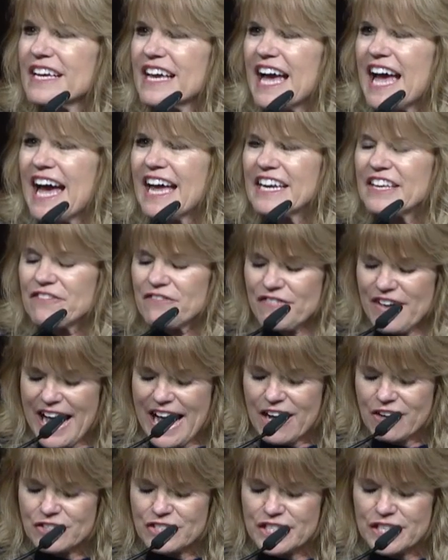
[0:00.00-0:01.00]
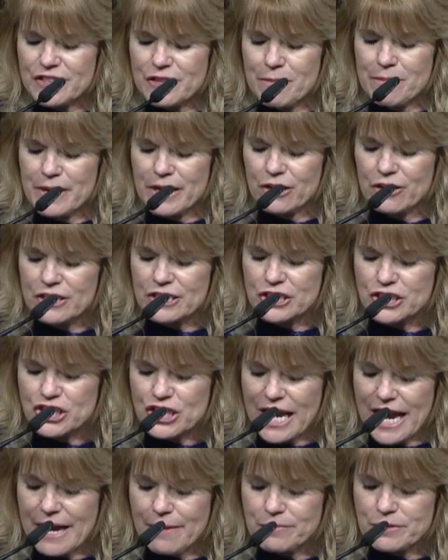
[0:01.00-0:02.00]
and he founded the Maryland
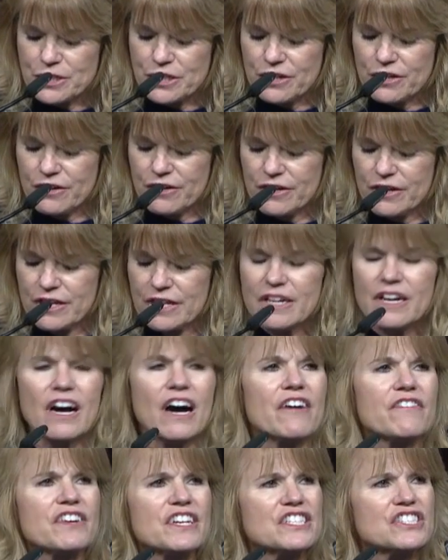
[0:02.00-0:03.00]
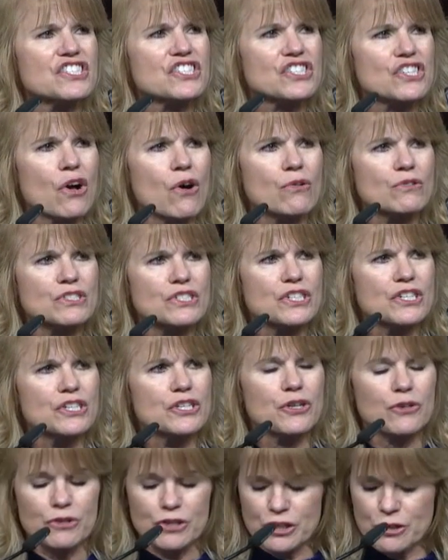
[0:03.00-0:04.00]
chapter of Consult
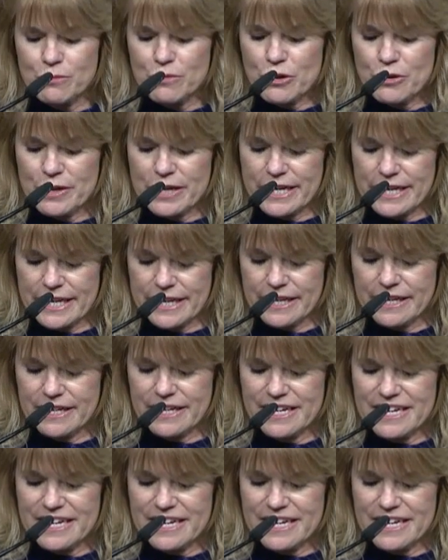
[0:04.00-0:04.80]
Your Community,